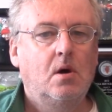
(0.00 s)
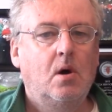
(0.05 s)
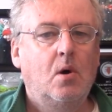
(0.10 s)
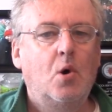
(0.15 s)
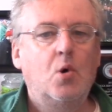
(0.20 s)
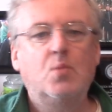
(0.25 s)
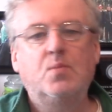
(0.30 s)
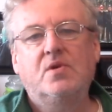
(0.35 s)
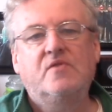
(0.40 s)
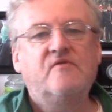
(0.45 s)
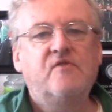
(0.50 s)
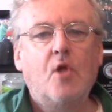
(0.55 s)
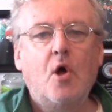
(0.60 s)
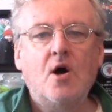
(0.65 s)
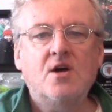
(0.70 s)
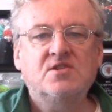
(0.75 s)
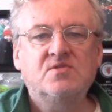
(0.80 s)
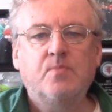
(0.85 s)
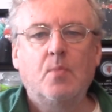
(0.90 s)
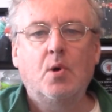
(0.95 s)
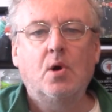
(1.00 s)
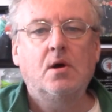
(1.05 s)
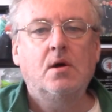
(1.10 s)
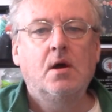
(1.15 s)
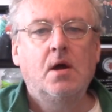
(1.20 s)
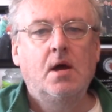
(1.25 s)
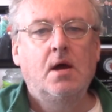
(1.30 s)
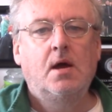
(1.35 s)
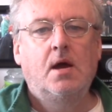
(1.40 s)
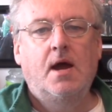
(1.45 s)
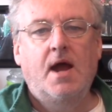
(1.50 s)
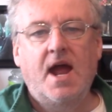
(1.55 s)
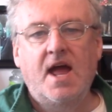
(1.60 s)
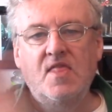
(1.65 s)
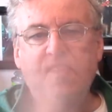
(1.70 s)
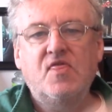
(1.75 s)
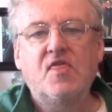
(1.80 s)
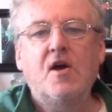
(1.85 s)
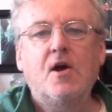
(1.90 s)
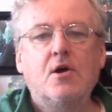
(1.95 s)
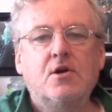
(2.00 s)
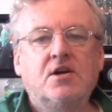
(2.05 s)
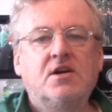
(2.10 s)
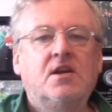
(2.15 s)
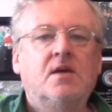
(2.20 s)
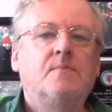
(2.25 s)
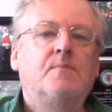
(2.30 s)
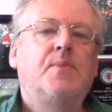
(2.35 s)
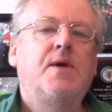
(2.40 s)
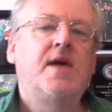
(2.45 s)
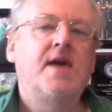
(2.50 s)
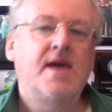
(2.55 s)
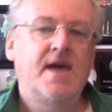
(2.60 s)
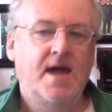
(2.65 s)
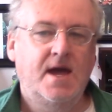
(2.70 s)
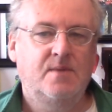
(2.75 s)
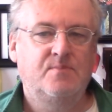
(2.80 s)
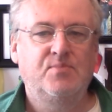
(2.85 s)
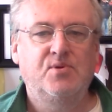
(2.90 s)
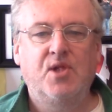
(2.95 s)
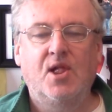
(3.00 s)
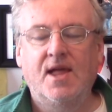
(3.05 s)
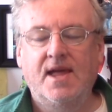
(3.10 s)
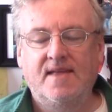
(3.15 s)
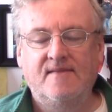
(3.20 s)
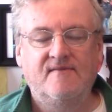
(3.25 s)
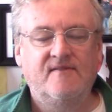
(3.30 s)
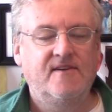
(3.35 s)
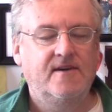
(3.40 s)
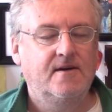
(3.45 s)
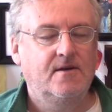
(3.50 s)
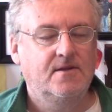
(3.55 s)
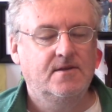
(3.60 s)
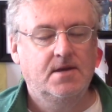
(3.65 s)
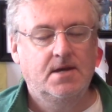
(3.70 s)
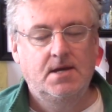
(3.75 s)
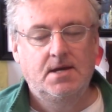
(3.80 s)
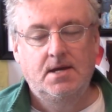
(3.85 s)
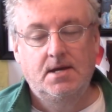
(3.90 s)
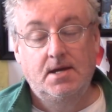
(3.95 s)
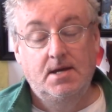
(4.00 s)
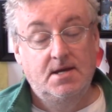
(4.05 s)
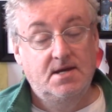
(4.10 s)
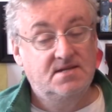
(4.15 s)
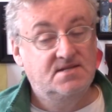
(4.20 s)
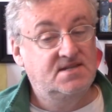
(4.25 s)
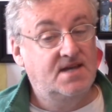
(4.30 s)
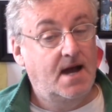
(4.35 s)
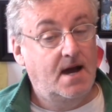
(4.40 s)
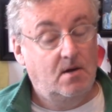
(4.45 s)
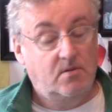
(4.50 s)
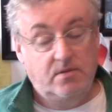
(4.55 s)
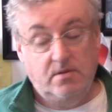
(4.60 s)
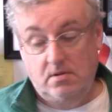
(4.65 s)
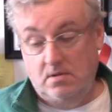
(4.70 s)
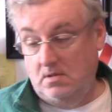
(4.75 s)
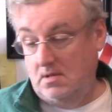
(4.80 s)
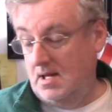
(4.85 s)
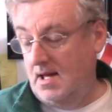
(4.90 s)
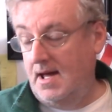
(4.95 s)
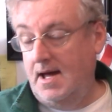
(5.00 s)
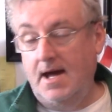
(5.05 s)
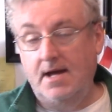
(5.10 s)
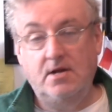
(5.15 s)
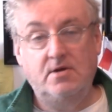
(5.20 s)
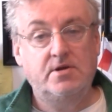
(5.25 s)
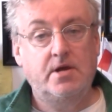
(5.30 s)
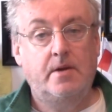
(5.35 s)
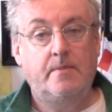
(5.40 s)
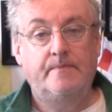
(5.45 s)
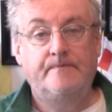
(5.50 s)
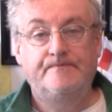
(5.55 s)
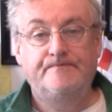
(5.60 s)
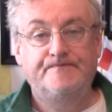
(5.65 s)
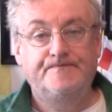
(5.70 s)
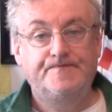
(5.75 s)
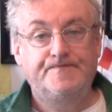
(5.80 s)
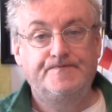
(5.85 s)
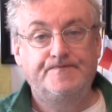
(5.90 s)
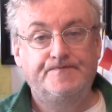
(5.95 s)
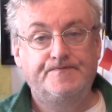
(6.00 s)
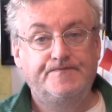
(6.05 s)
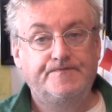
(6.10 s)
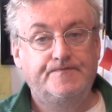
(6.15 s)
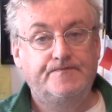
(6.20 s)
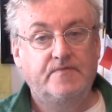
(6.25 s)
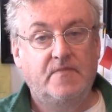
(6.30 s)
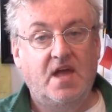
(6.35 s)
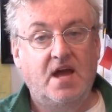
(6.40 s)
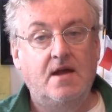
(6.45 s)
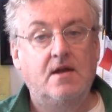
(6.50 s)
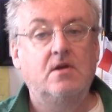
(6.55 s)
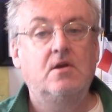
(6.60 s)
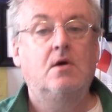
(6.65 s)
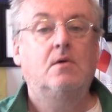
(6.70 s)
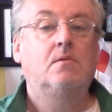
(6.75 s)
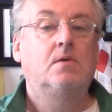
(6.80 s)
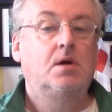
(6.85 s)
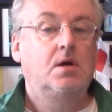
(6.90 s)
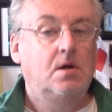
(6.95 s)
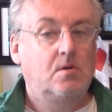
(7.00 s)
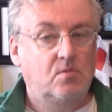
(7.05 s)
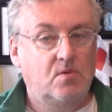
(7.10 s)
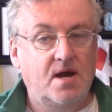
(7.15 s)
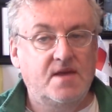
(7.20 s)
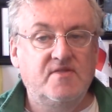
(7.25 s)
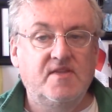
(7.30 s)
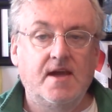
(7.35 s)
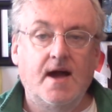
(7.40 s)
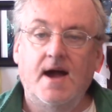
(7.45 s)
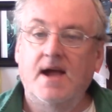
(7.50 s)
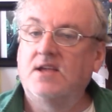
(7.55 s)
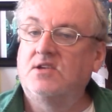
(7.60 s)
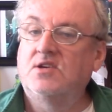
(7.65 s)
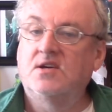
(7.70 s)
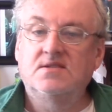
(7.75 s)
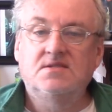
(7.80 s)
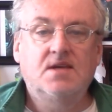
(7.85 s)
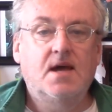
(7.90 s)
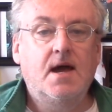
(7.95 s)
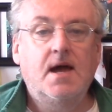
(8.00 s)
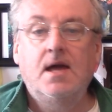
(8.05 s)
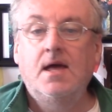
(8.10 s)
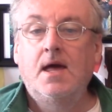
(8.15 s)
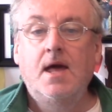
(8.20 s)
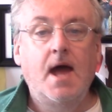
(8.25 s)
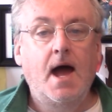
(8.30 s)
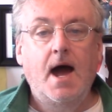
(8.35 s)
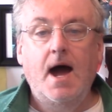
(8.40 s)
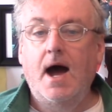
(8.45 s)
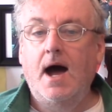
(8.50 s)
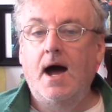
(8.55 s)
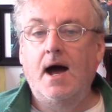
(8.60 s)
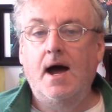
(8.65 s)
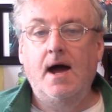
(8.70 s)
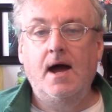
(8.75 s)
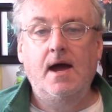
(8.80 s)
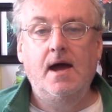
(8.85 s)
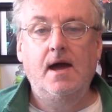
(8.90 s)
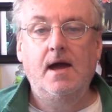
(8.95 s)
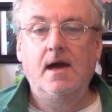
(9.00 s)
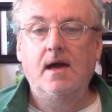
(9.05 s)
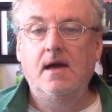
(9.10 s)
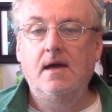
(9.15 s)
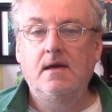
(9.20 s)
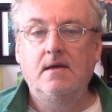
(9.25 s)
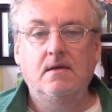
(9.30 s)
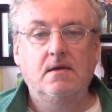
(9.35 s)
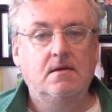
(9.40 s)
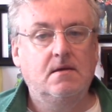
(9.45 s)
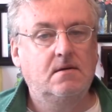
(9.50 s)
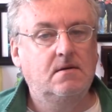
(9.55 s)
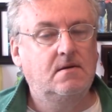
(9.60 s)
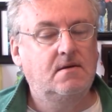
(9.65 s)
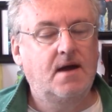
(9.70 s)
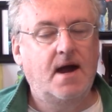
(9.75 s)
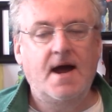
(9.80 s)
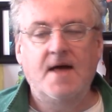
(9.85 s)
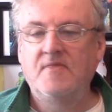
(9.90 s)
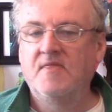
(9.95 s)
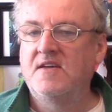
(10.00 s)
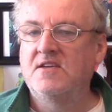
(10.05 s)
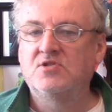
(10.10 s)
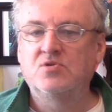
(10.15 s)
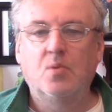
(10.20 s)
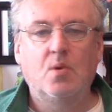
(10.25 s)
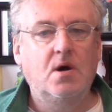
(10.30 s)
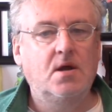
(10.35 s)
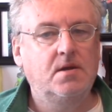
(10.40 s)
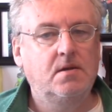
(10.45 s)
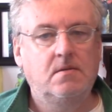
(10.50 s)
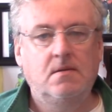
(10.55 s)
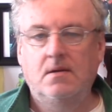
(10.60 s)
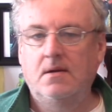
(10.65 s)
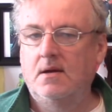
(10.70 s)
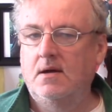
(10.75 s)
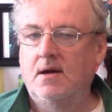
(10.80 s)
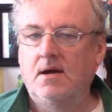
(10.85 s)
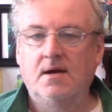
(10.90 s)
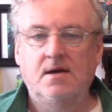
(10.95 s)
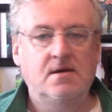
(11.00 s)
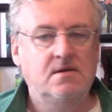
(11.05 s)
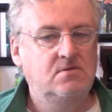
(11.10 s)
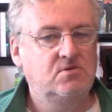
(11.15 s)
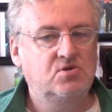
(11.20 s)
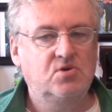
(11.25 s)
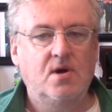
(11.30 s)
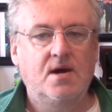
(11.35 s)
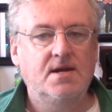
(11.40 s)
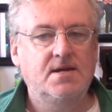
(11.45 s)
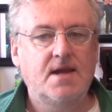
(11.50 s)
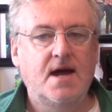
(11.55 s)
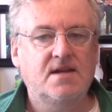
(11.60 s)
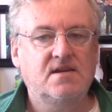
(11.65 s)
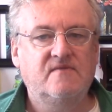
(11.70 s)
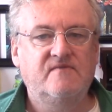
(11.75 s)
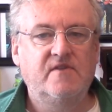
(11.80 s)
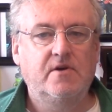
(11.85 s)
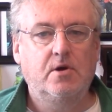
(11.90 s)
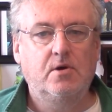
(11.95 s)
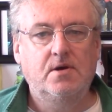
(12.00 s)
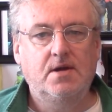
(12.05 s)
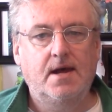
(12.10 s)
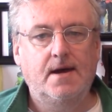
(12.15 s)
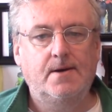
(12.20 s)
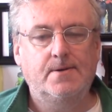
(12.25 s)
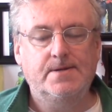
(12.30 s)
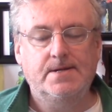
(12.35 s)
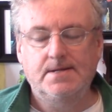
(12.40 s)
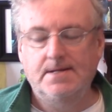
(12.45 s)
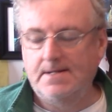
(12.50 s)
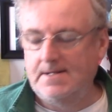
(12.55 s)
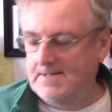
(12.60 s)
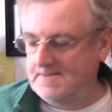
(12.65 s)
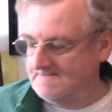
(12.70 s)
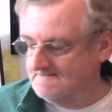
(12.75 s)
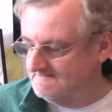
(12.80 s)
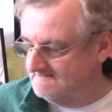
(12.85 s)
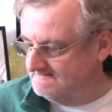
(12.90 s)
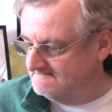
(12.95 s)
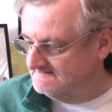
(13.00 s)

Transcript: Homewood Flossmoor, and they're going to be at Plainfield South. I don't know. I don't know. Write the IHSA. I, on this one, I tried not to figure it out. Um,